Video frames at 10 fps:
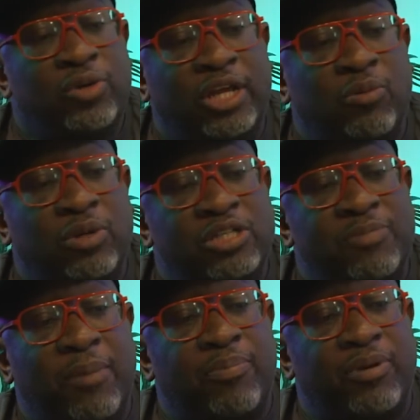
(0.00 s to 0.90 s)
Dude, it
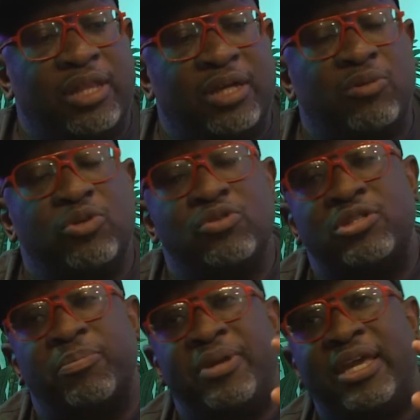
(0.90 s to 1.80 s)
was my brother
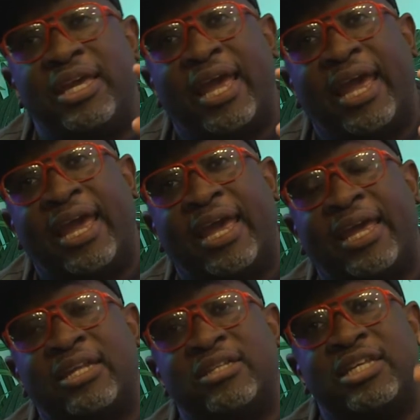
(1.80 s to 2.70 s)
used to be
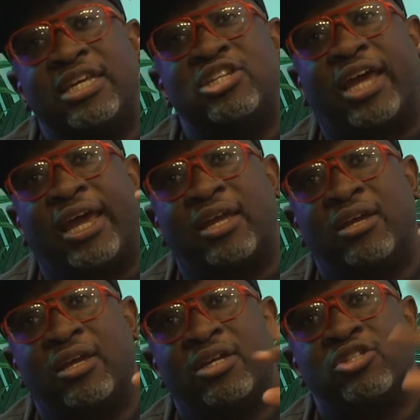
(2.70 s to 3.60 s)
a DJ,
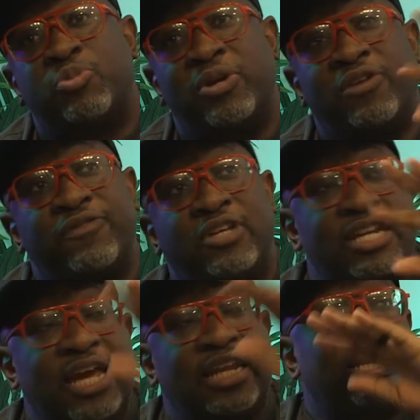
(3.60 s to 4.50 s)
Springfield,
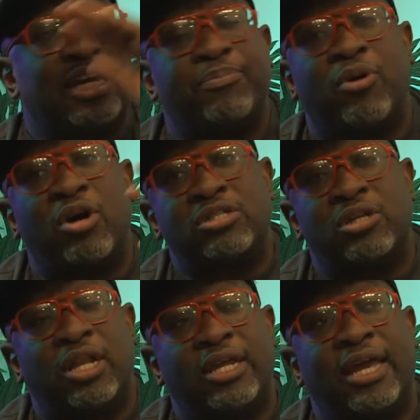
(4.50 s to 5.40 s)
Connecticut,
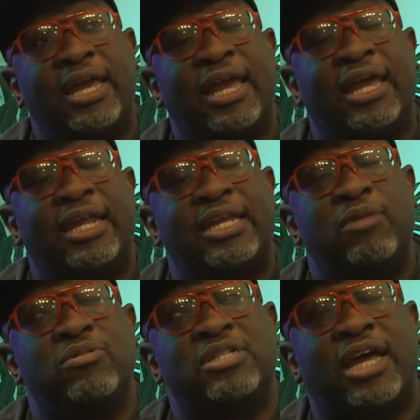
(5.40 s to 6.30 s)
Boston, all that.
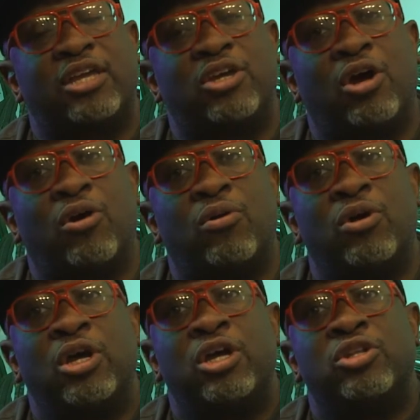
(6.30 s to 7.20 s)
And he was like,
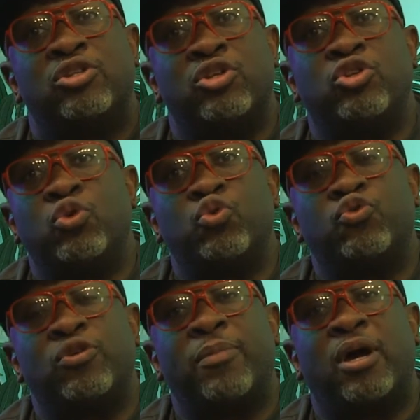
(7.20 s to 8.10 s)
yo, the
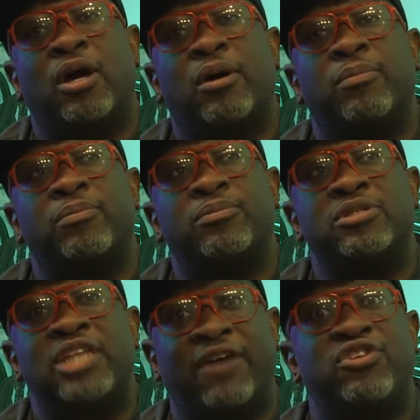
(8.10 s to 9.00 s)
dudes from
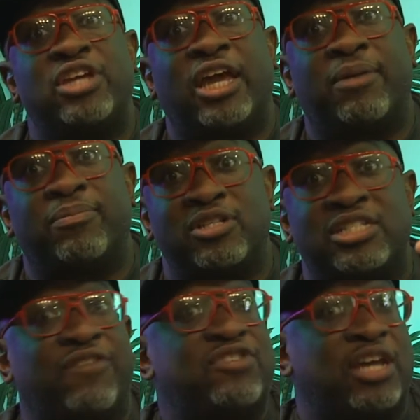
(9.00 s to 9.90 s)
Def Jam,
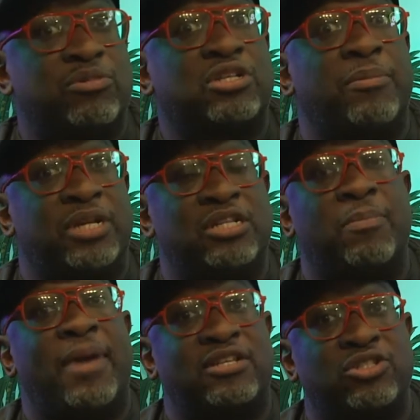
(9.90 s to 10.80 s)
because Def Jam was coming
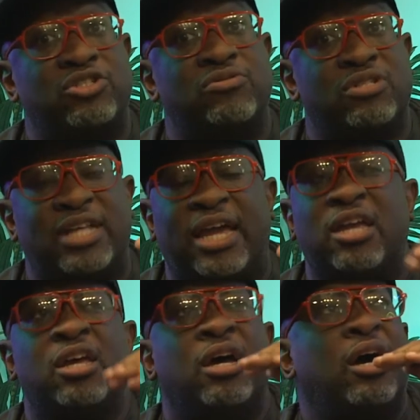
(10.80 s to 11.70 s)
into Massachusetts.
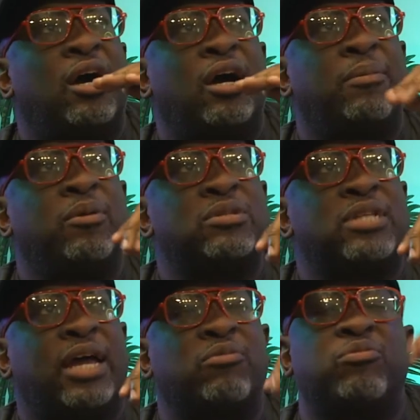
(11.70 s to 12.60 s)
Like, it
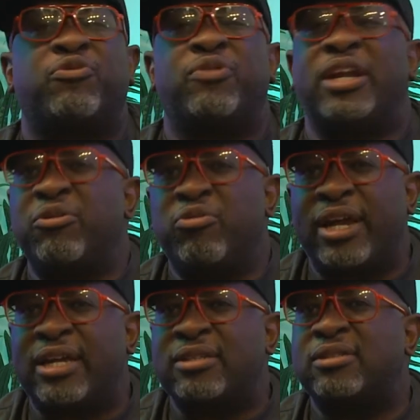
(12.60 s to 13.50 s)
was like Freddie
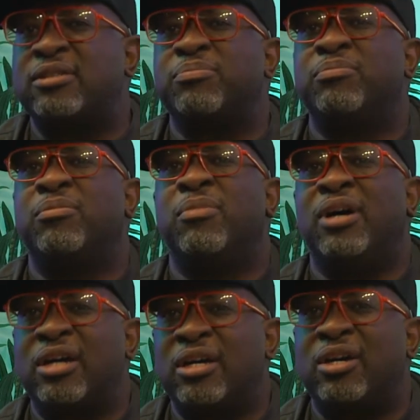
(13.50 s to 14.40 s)
Ricks,
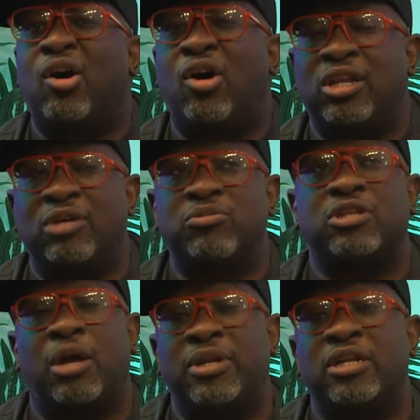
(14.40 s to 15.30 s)
Mugga, all them
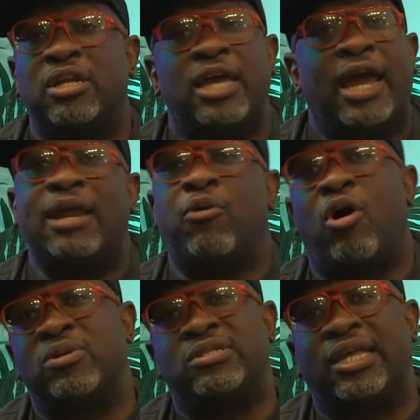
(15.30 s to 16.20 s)
was coming in, and they
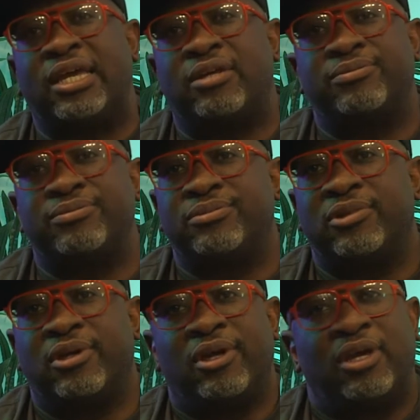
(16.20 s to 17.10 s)
were always late.
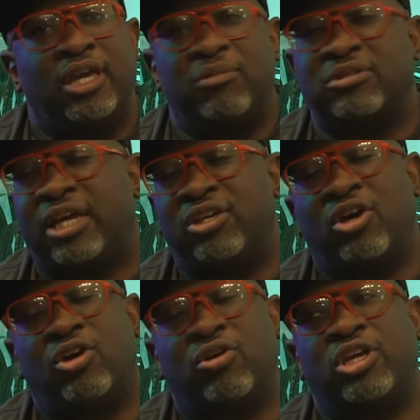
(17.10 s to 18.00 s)
He was like,
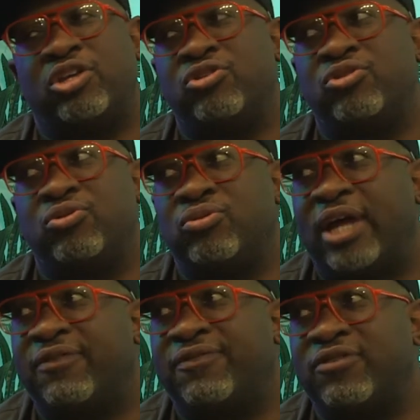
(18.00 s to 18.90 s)
yo, can you
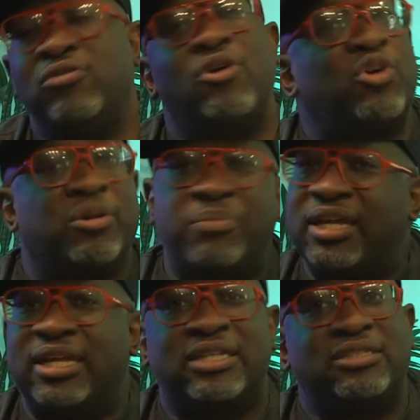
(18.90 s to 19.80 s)
do, like, you know,
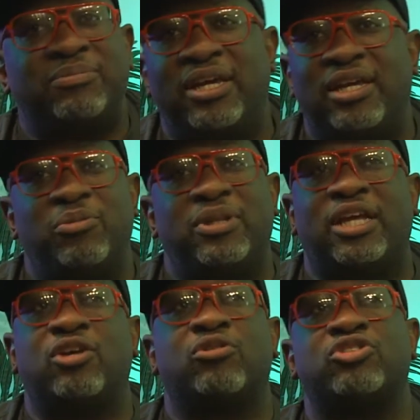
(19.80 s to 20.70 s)
comedians, man. You'd
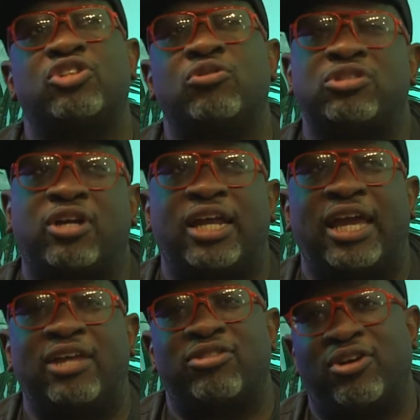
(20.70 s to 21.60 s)
be like, yo, the show start
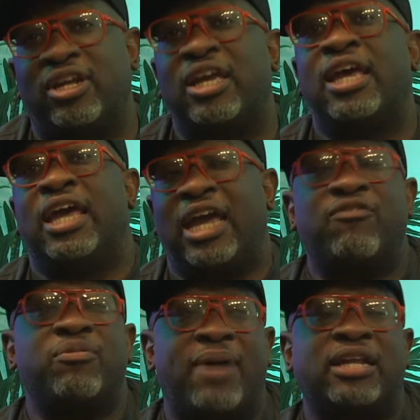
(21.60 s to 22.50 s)
at 8:30.
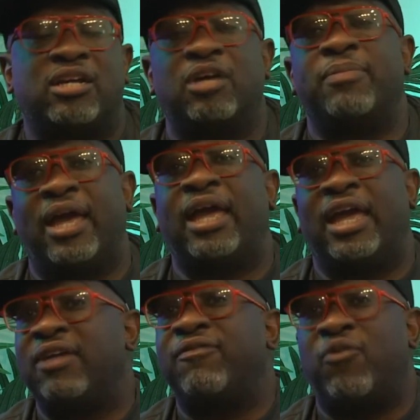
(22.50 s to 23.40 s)
Everybody come
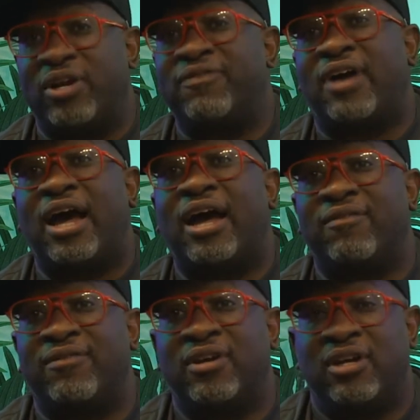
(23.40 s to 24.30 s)
at 8:45.